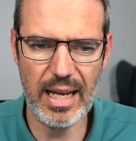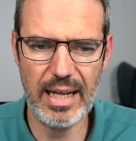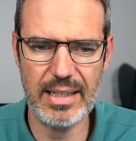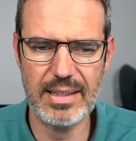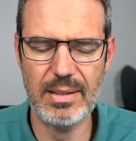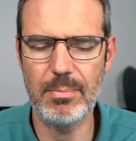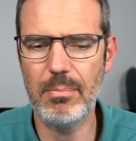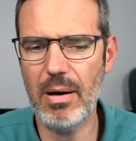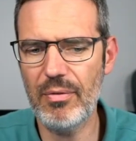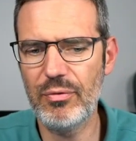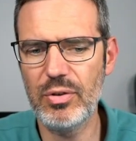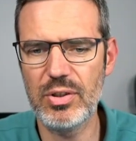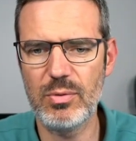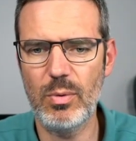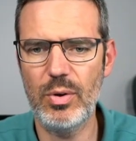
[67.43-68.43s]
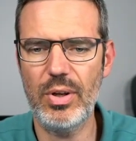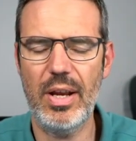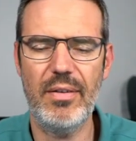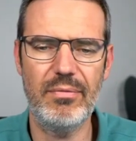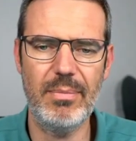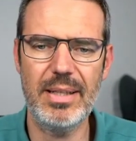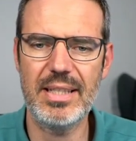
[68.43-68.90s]
and some buffers where you
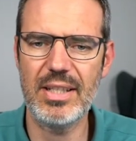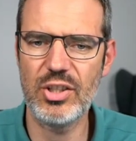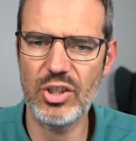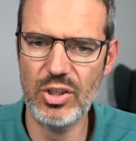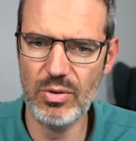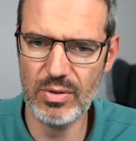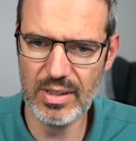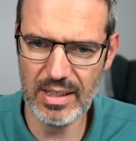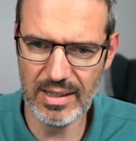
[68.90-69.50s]
have message queues,